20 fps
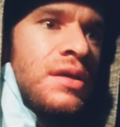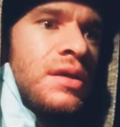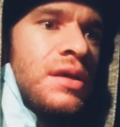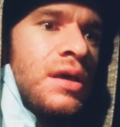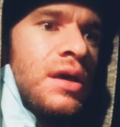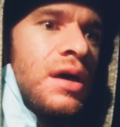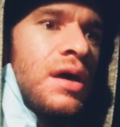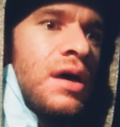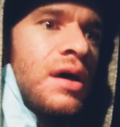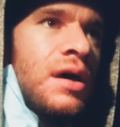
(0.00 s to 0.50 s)

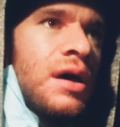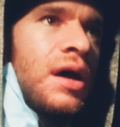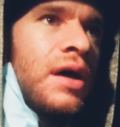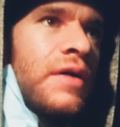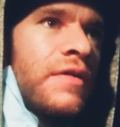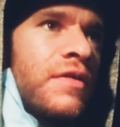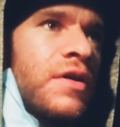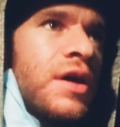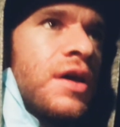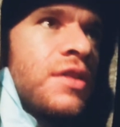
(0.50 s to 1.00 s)
yeah,
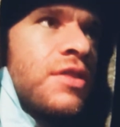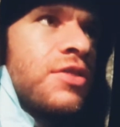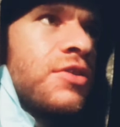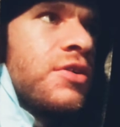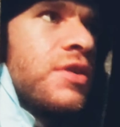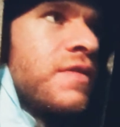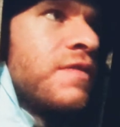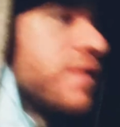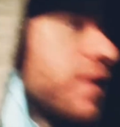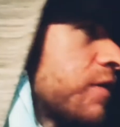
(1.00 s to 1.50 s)
I've got
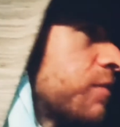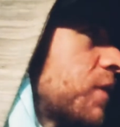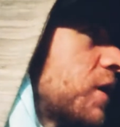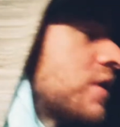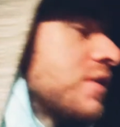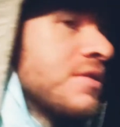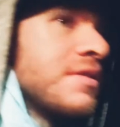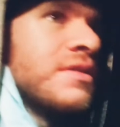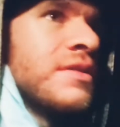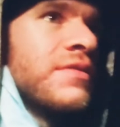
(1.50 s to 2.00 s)
35
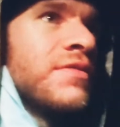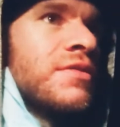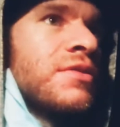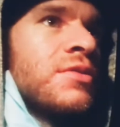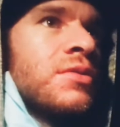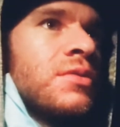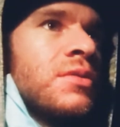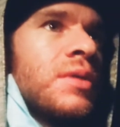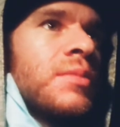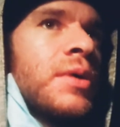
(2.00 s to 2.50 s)
miles left,
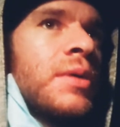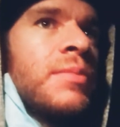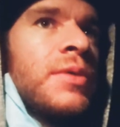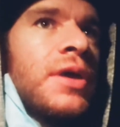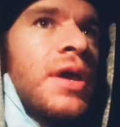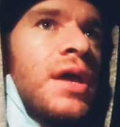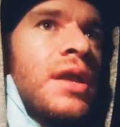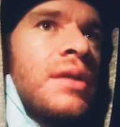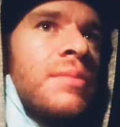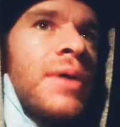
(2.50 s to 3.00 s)
so I might
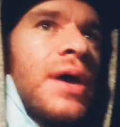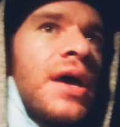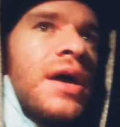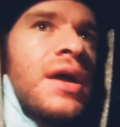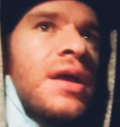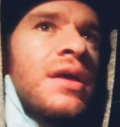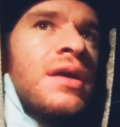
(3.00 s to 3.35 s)
be headed back.